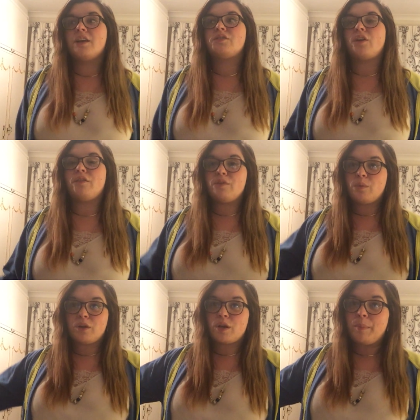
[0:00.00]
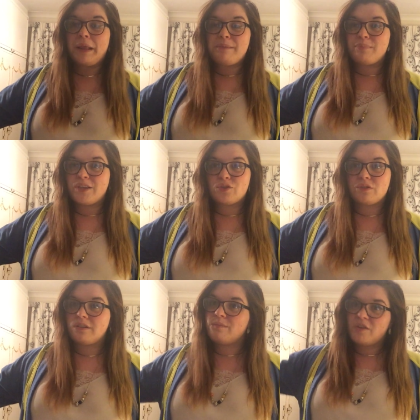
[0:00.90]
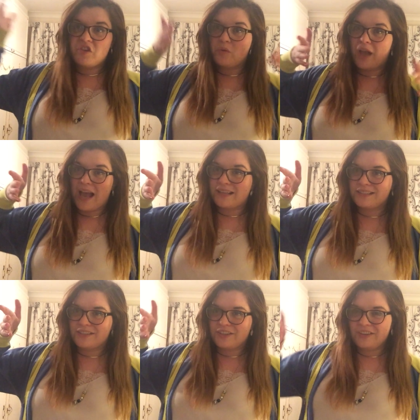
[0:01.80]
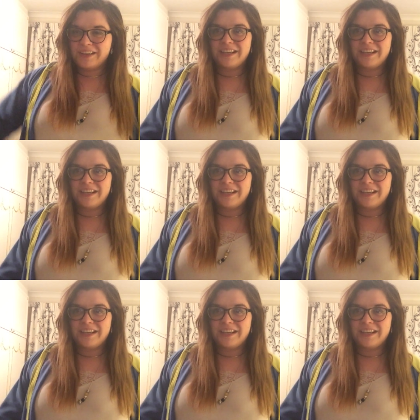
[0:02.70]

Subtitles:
So if you want a complete binge on them, you can do.